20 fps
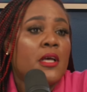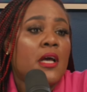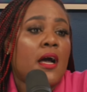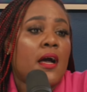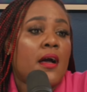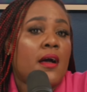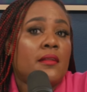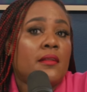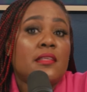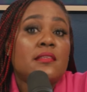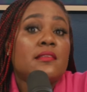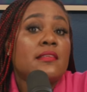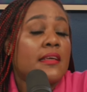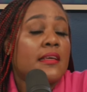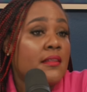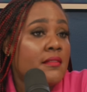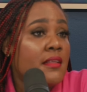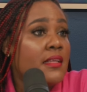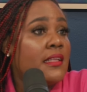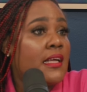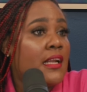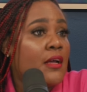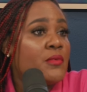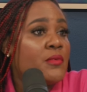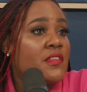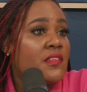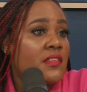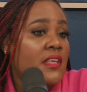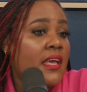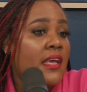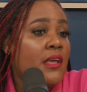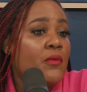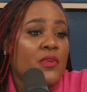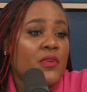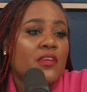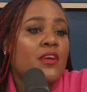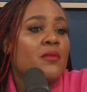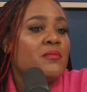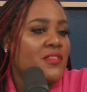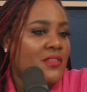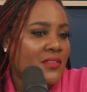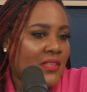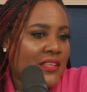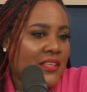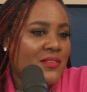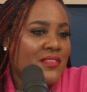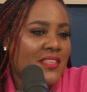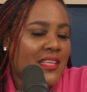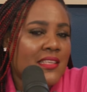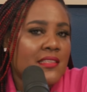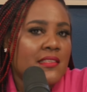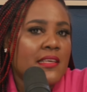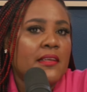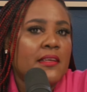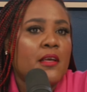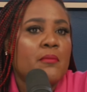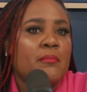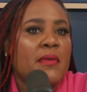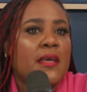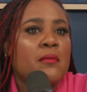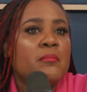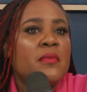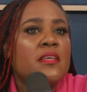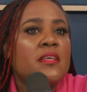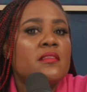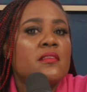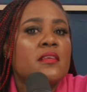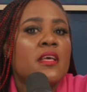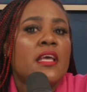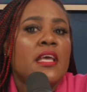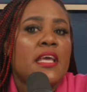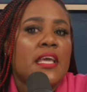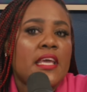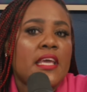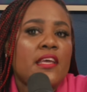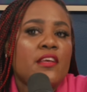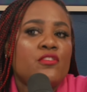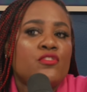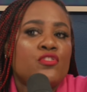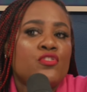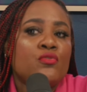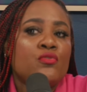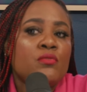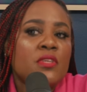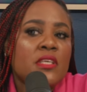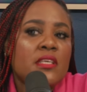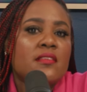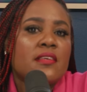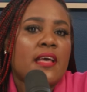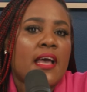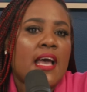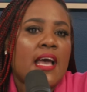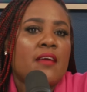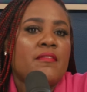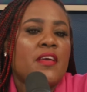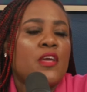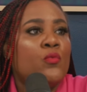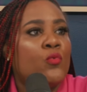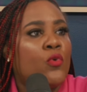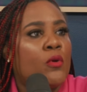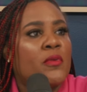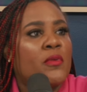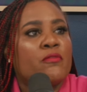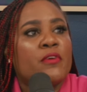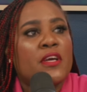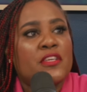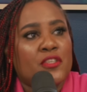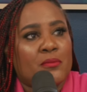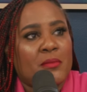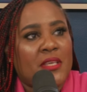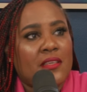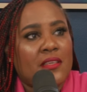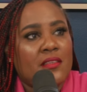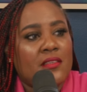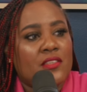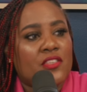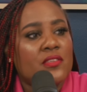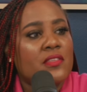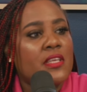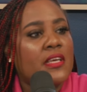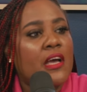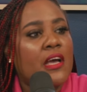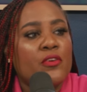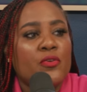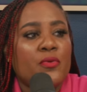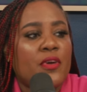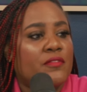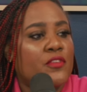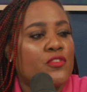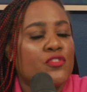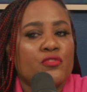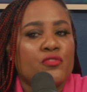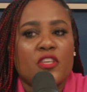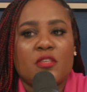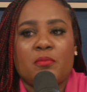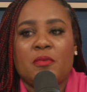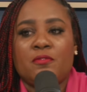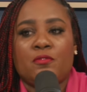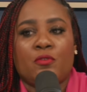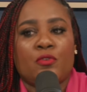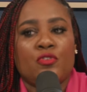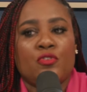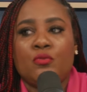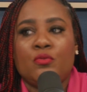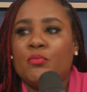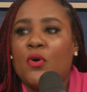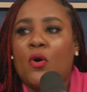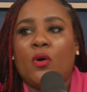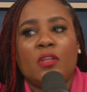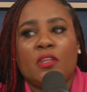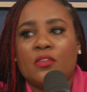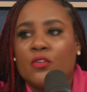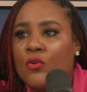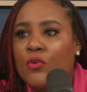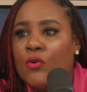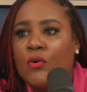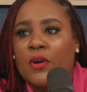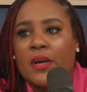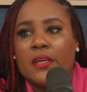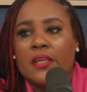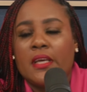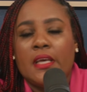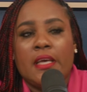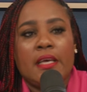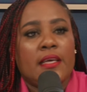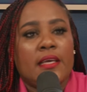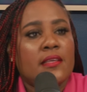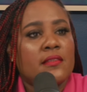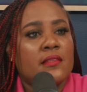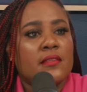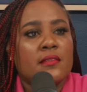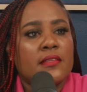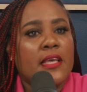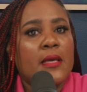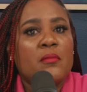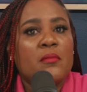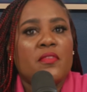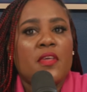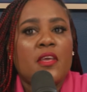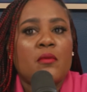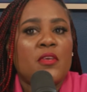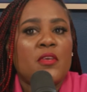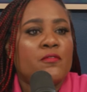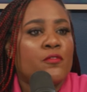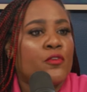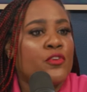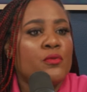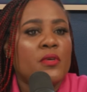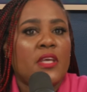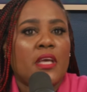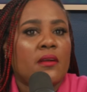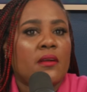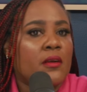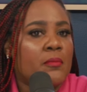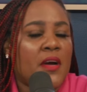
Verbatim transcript: Uh, the second thing that I would say when it comes to, like you say, the Ten Commandments is you need to have a warm up regimen. Just like how you have to stretch before you ball on the court. It's the same thing before you get on a